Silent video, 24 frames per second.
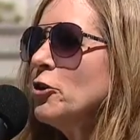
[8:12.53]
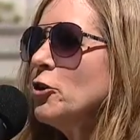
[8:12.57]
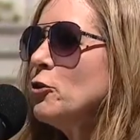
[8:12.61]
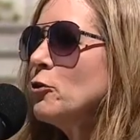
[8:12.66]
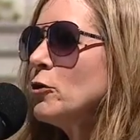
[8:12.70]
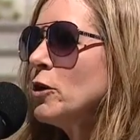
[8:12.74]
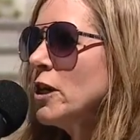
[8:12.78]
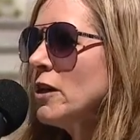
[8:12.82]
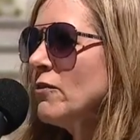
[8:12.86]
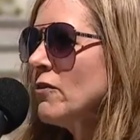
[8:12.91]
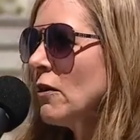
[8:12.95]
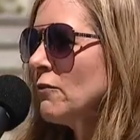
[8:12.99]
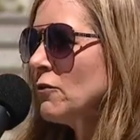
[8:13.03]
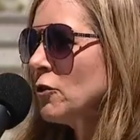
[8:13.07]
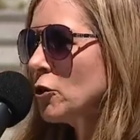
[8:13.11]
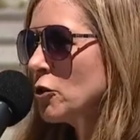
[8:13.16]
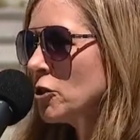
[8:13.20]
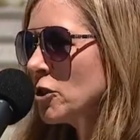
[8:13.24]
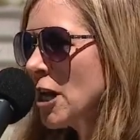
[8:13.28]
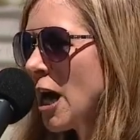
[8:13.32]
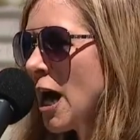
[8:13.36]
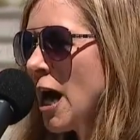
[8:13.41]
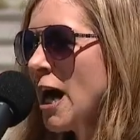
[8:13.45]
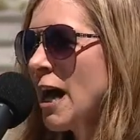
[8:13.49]
you give up your
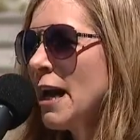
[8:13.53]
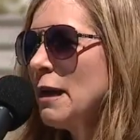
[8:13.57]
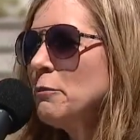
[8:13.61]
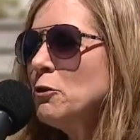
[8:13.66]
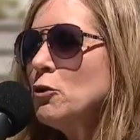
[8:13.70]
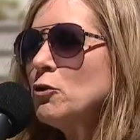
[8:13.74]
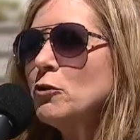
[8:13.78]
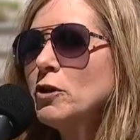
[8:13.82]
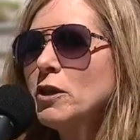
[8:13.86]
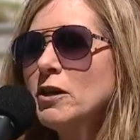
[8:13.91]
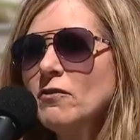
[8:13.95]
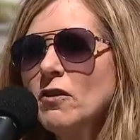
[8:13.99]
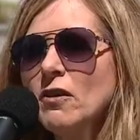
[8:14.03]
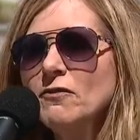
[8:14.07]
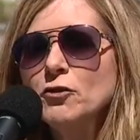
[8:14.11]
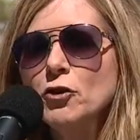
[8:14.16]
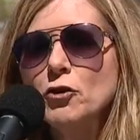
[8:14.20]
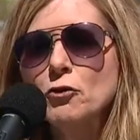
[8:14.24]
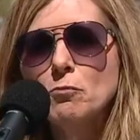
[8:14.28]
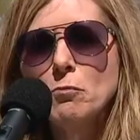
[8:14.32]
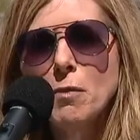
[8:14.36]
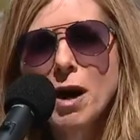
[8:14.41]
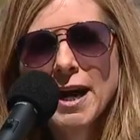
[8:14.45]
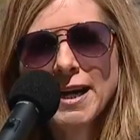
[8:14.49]
time, you give up
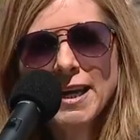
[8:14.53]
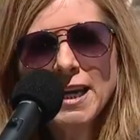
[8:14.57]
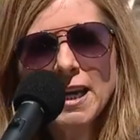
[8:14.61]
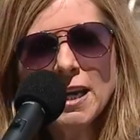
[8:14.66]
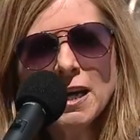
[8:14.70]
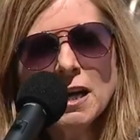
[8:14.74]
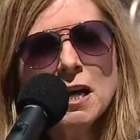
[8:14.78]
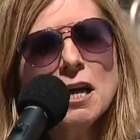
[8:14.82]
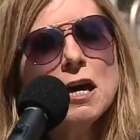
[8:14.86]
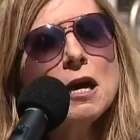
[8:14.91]
your money,